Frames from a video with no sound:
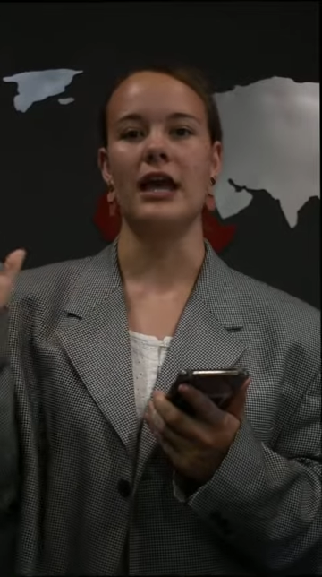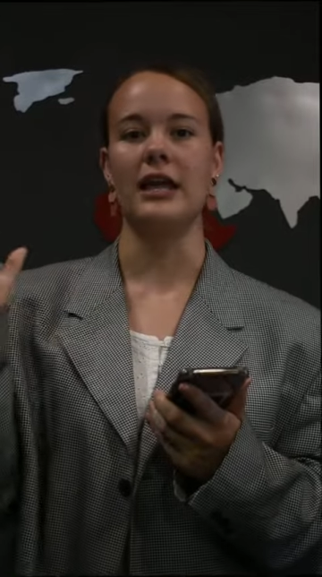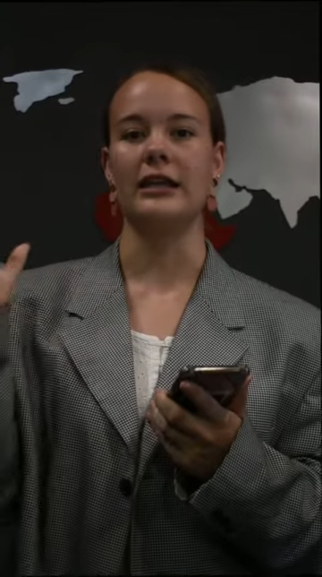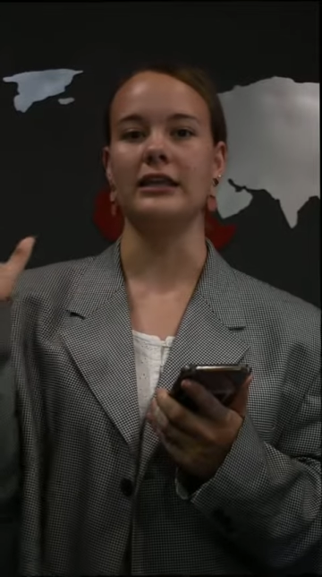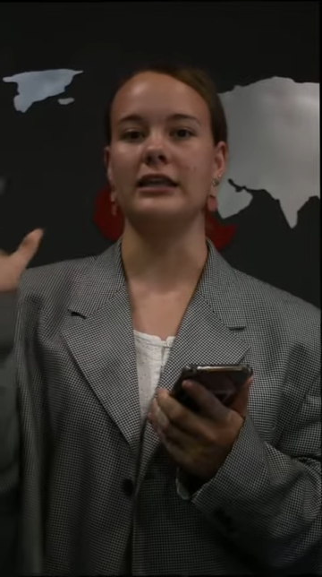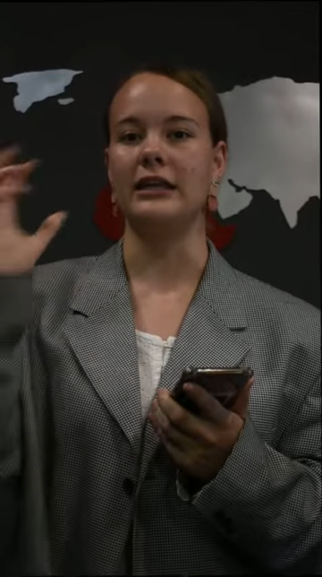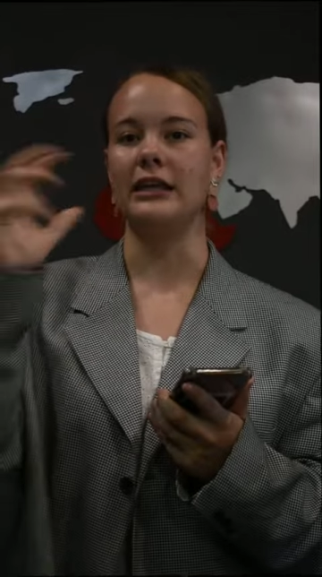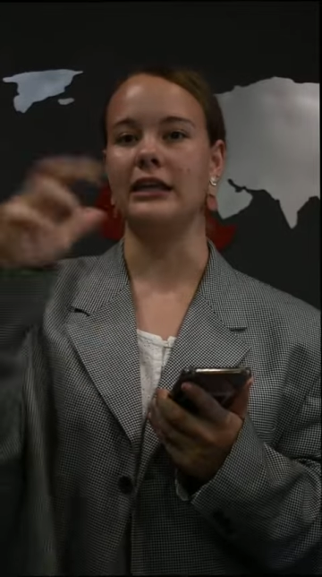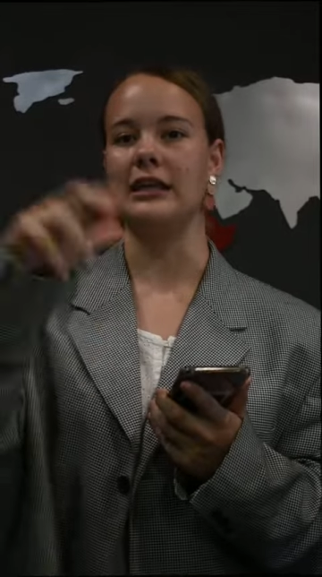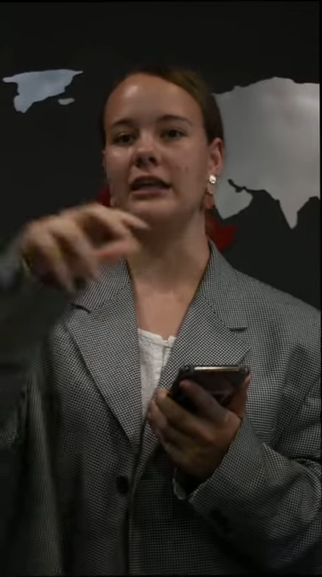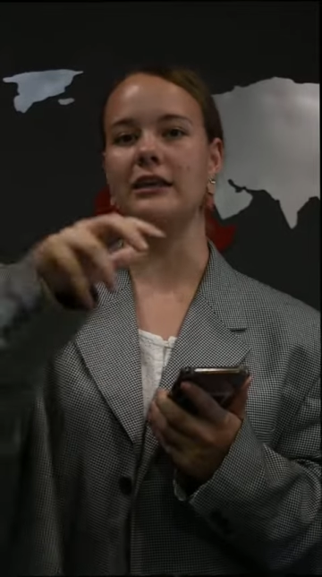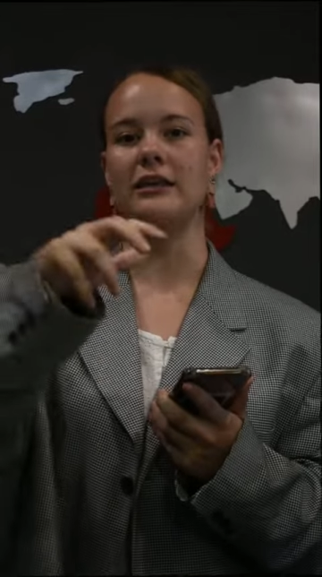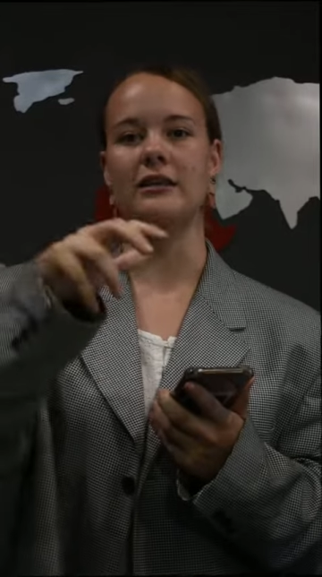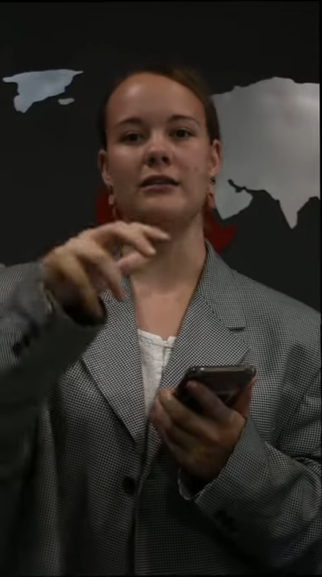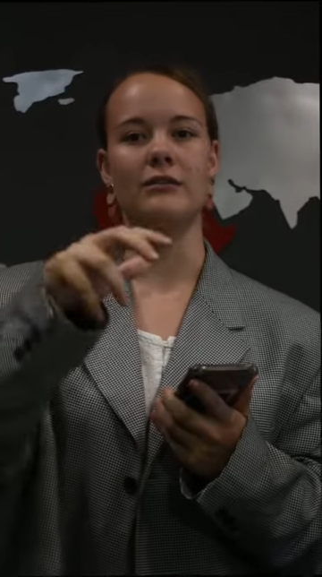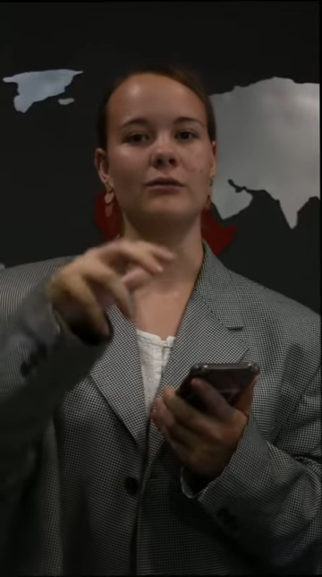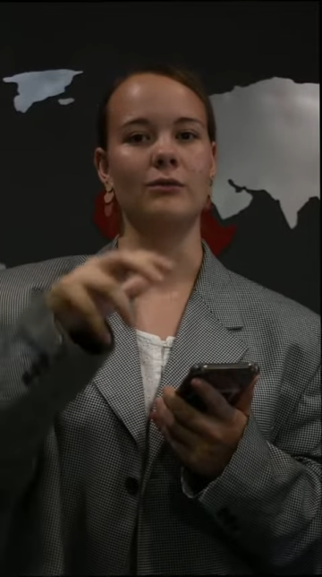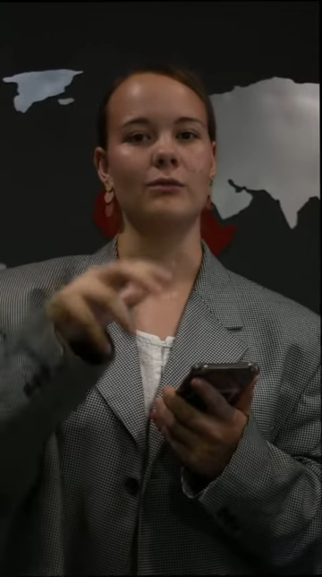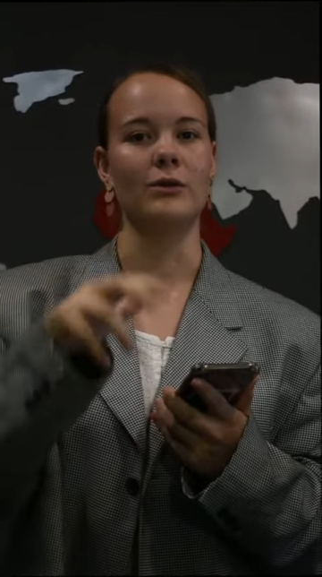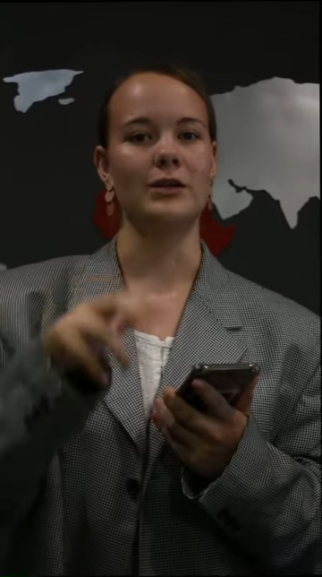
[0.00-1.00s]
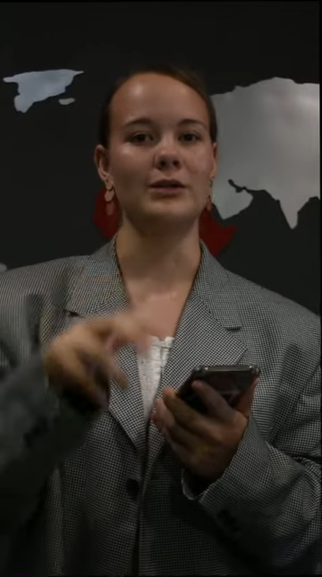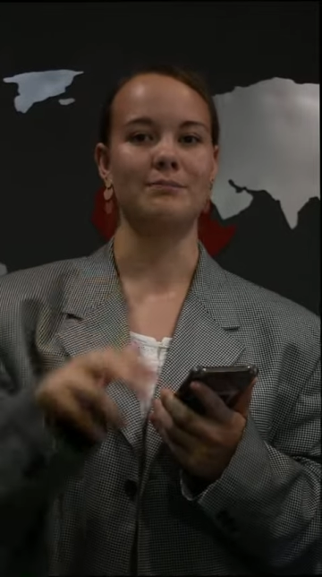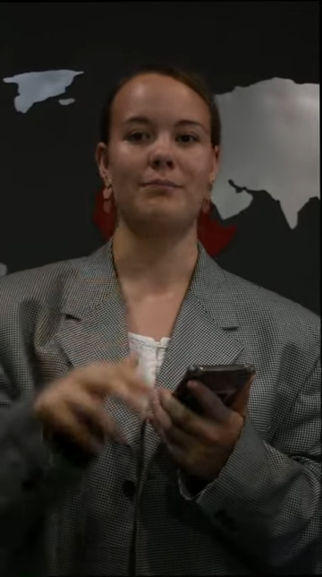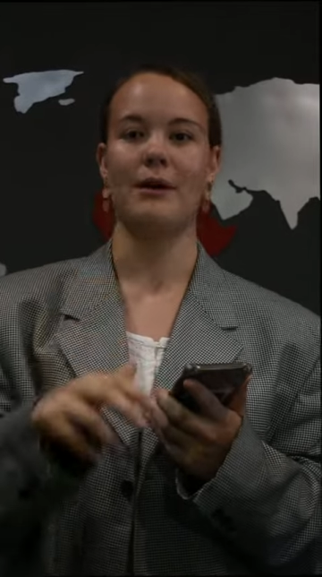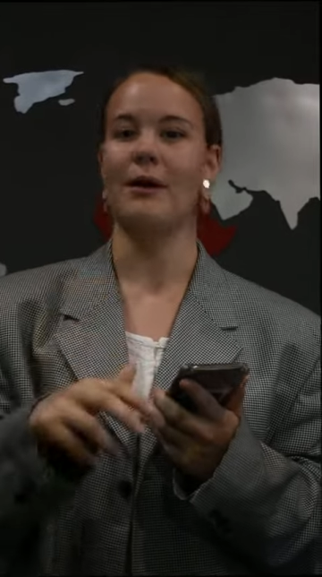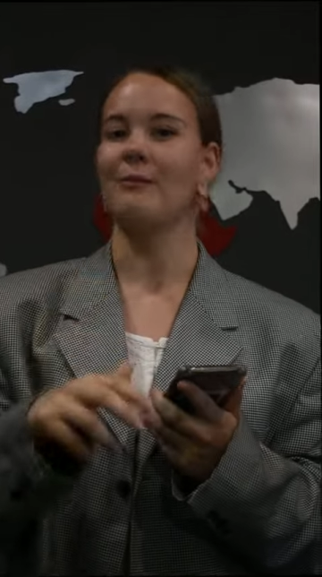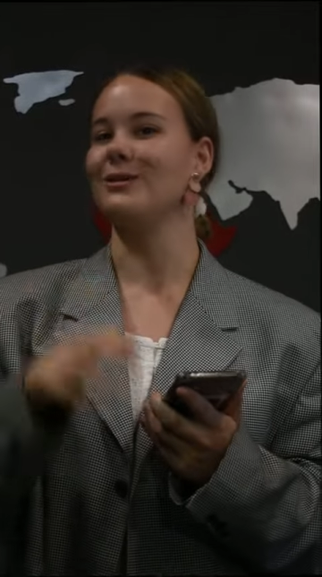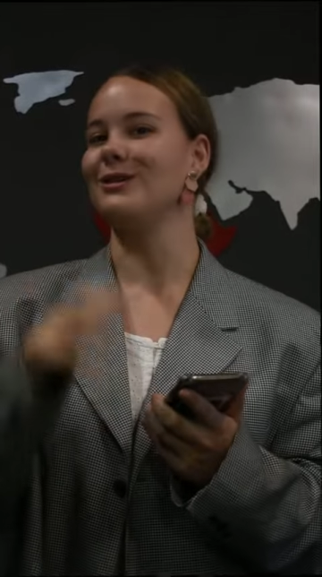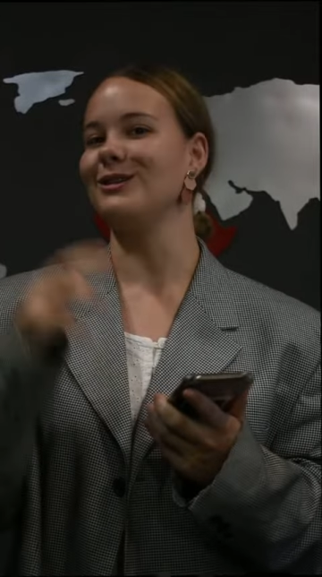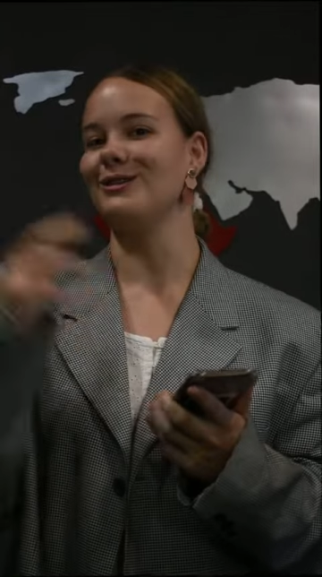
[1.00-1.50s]
and he was
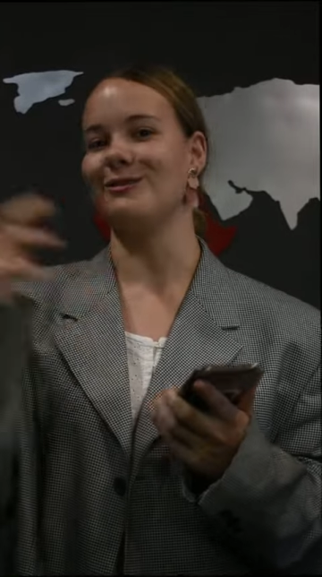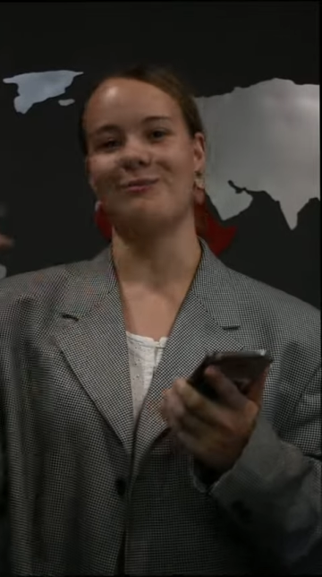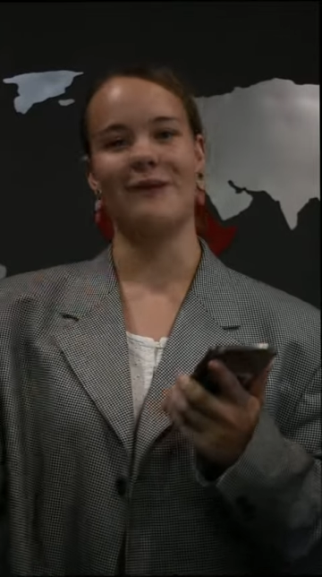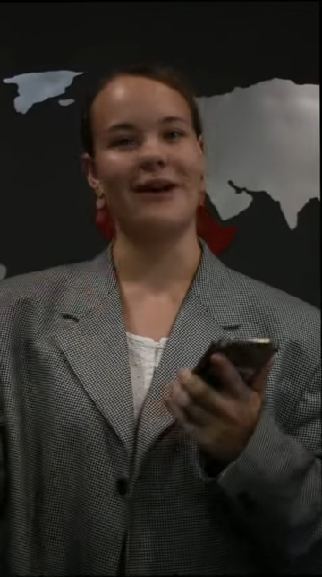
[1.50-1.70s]
pummeled